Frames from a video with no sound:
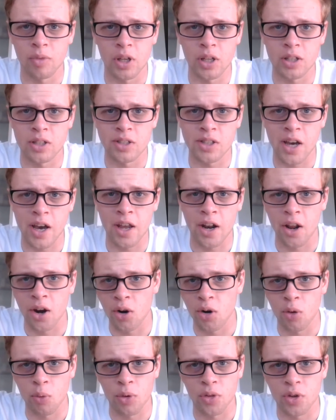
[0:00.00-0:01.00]
inside. I
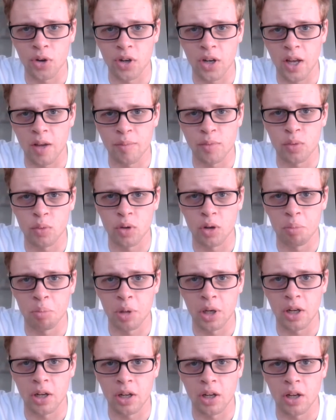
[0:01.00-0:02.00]
don't know what their names were,
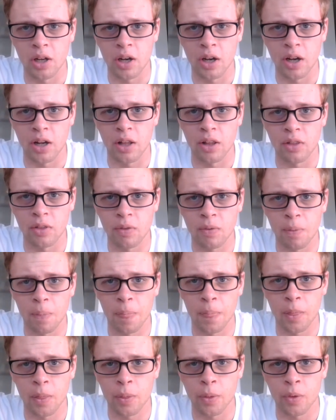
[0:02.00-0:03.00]
but
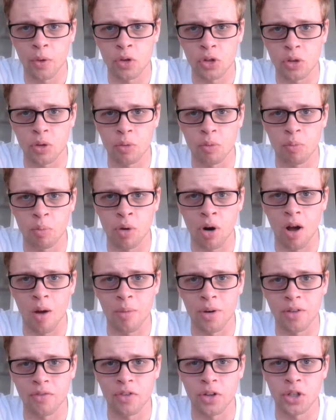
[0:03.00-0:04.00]
there's a
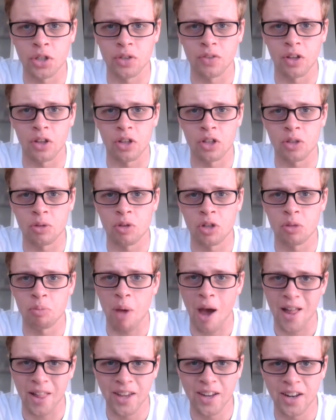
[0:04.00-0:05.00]
prominent feature of like these
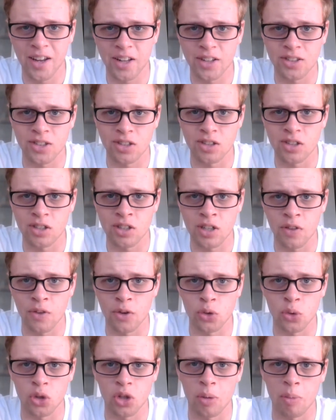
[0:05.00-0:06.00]
ballet dancers, and they're doing